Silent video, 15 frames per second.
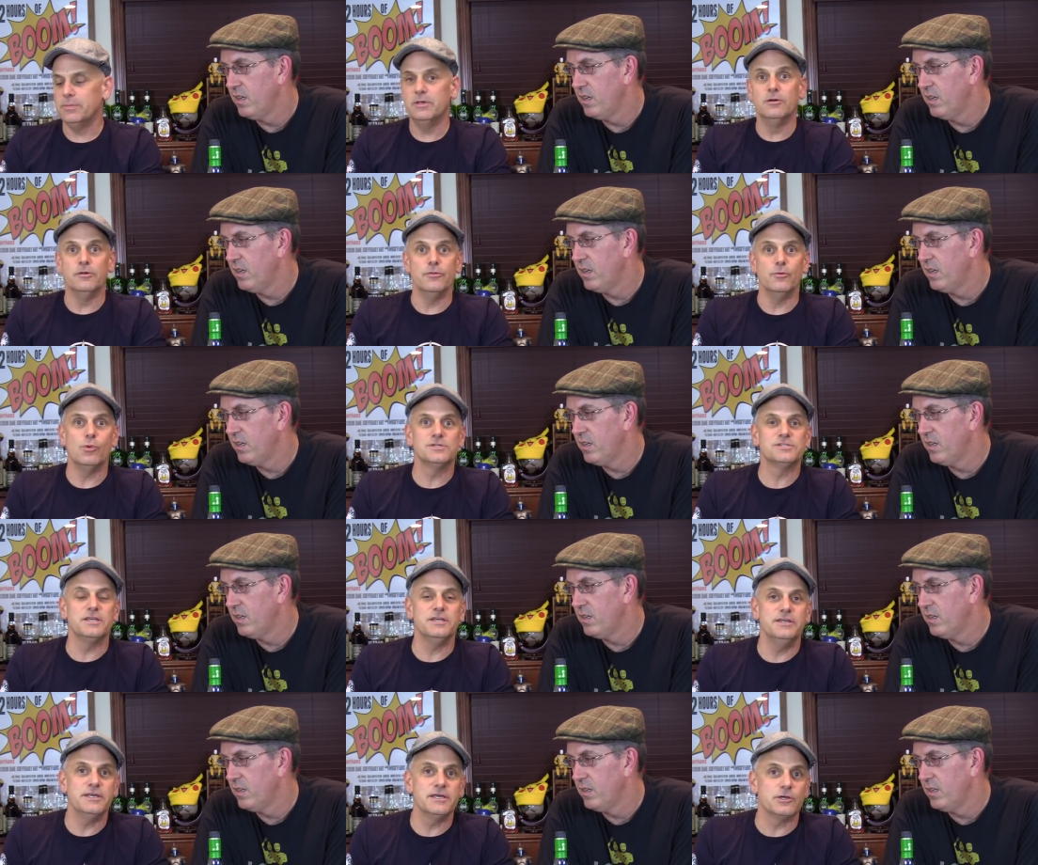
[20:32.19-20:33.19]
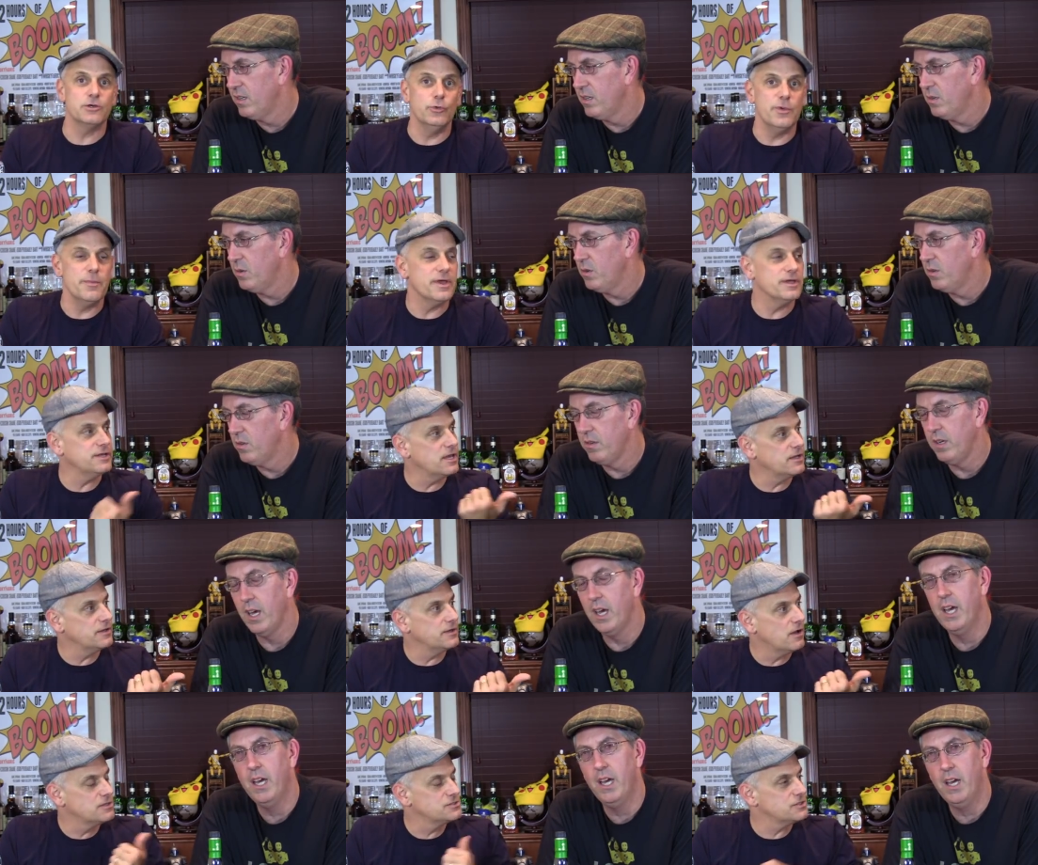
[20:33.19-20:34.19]
Speaker 1: Bill, the Whiskey Dick, who we met down
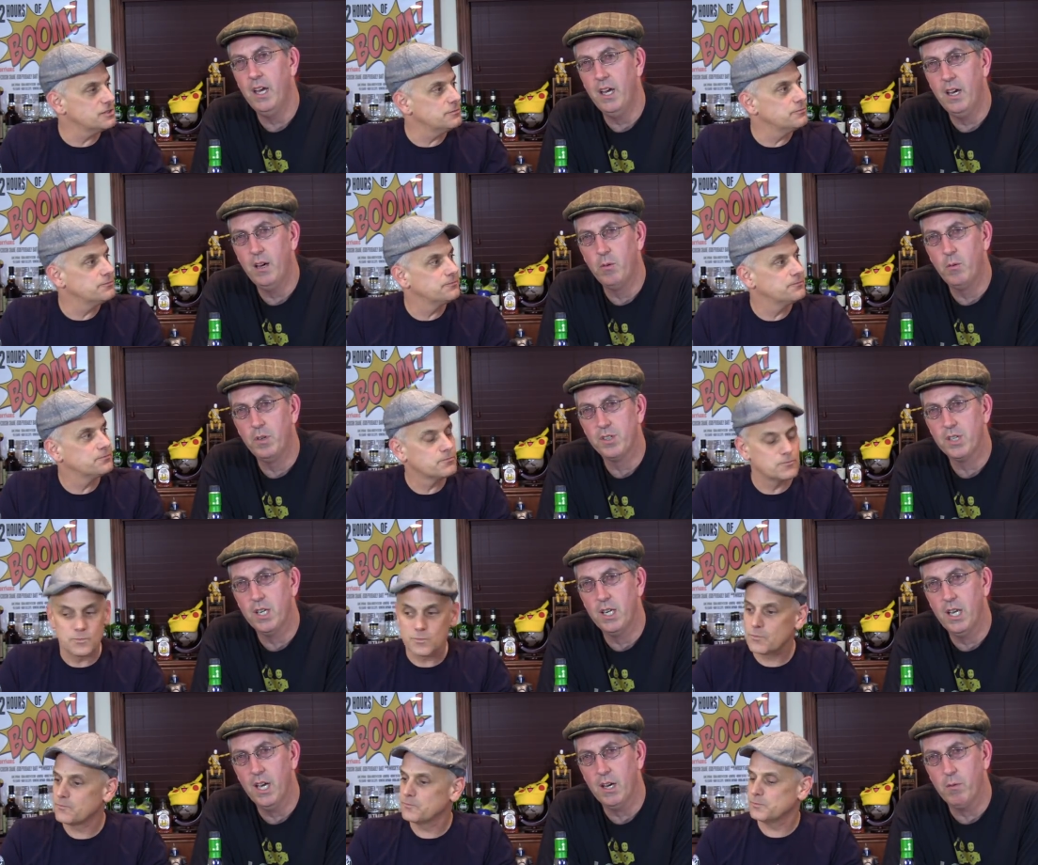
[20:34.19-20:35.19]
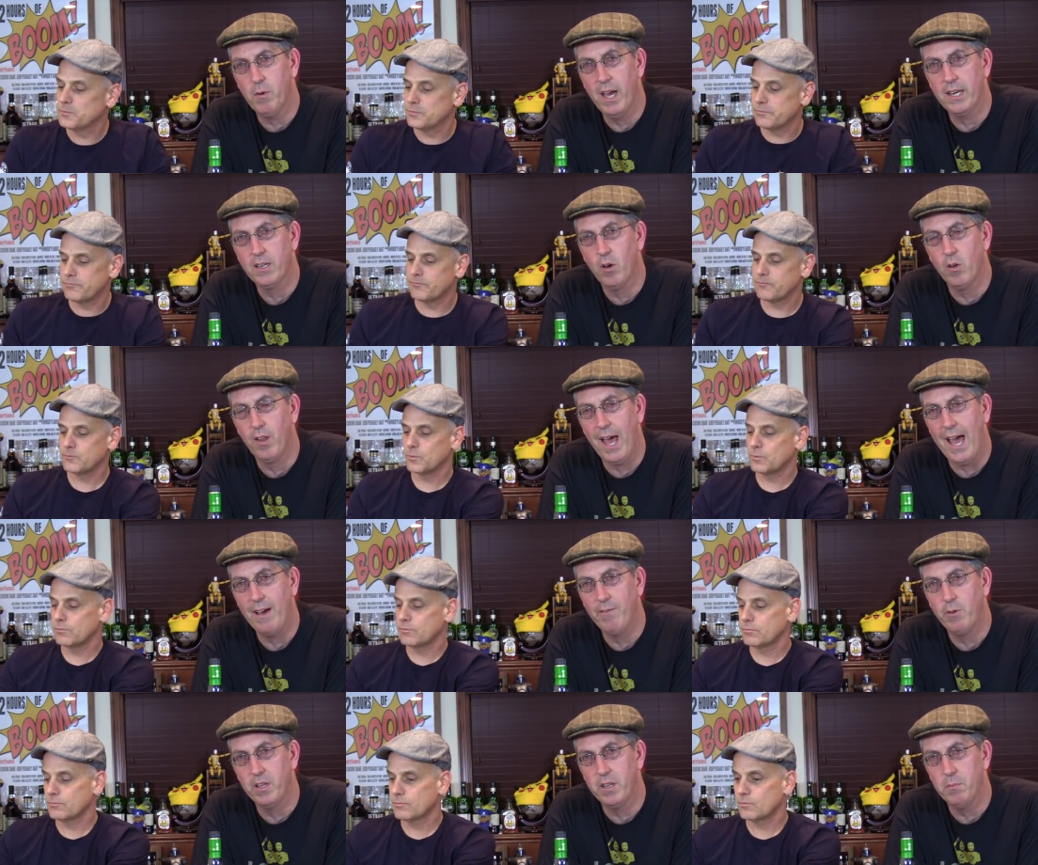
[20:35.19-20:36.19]
Speaker 2: in Austin. Yeah, Whiskey Dick. We had to go
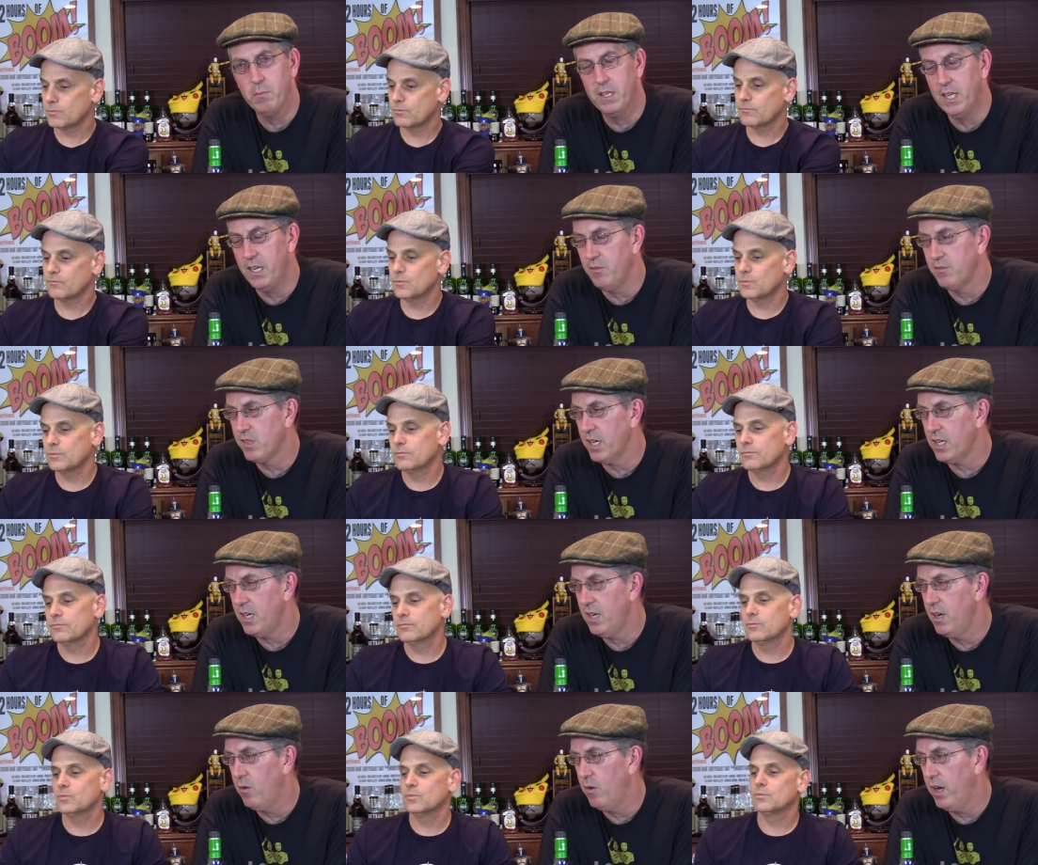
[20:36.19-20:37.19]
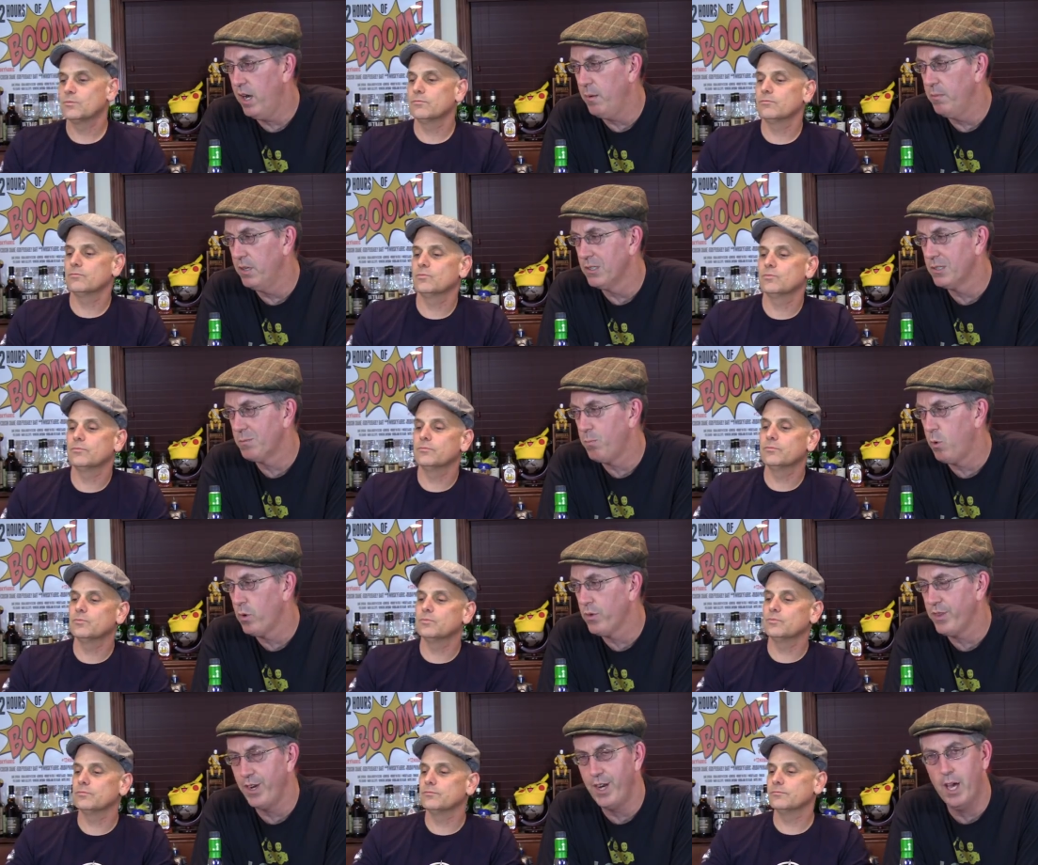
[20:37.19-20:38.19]
live with him, and then he was like, you know what? I'm going to
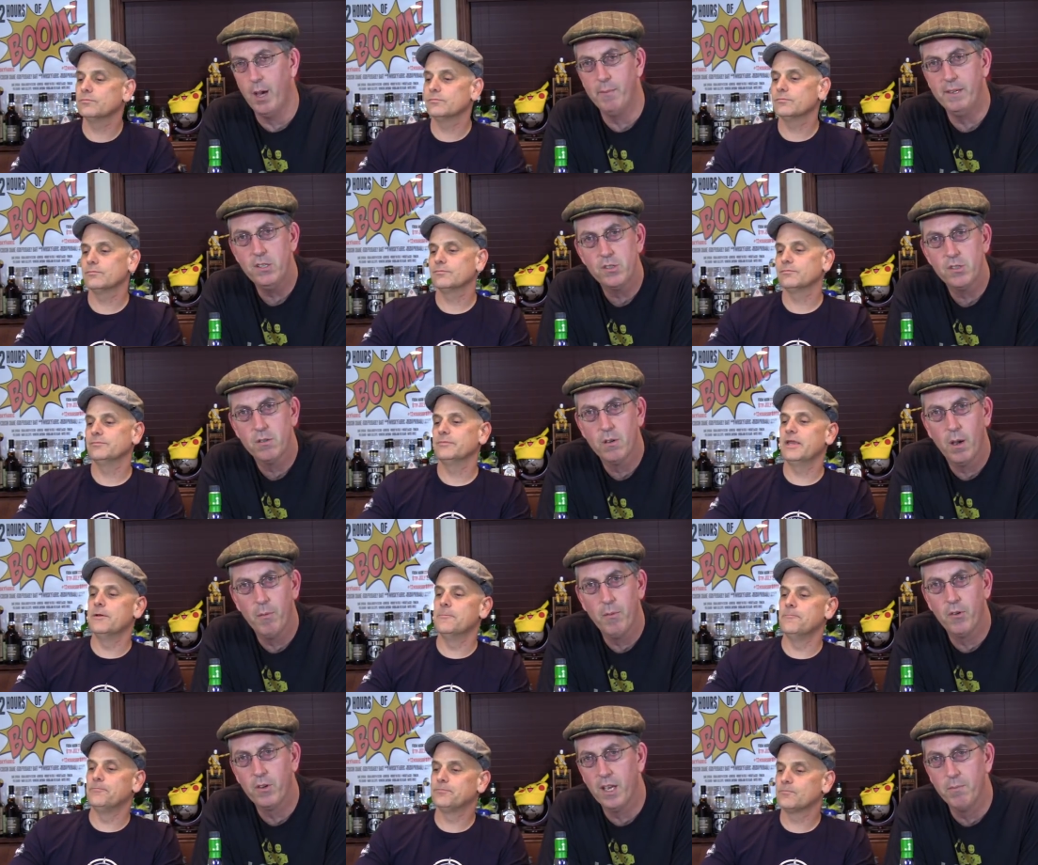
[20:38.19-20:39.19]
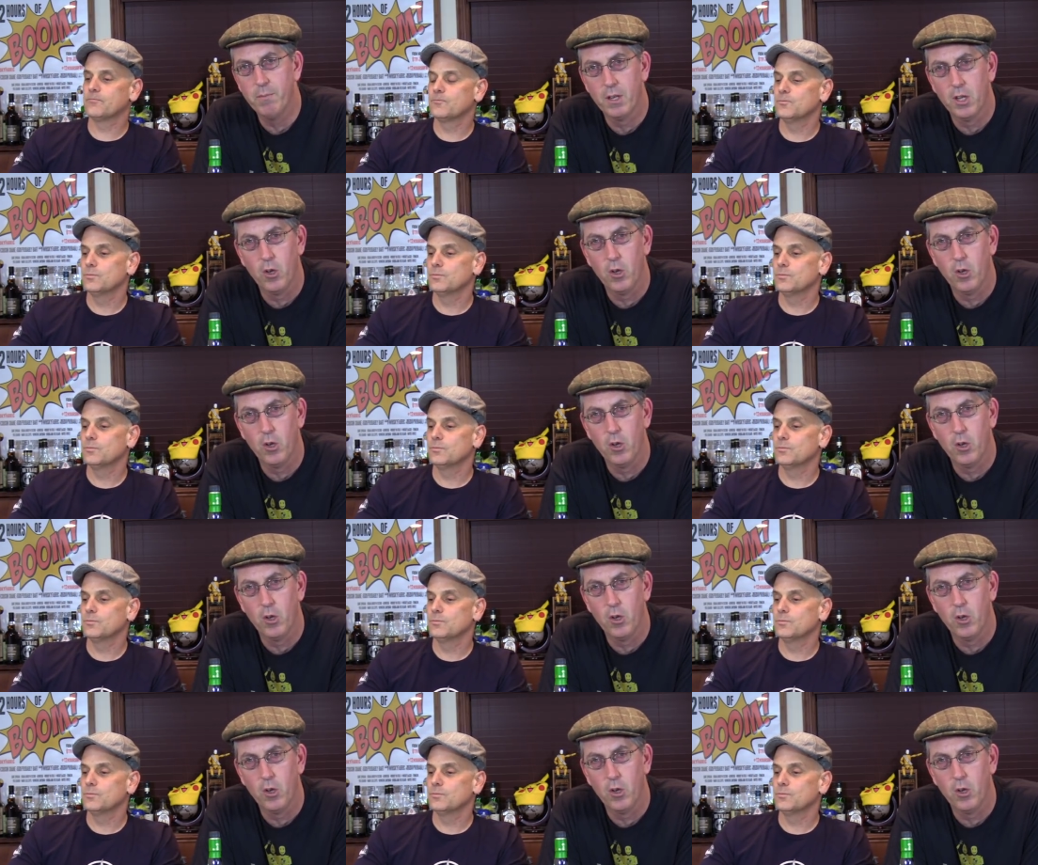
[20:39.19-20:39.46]
support the dummies. Yep. I'm going to give them a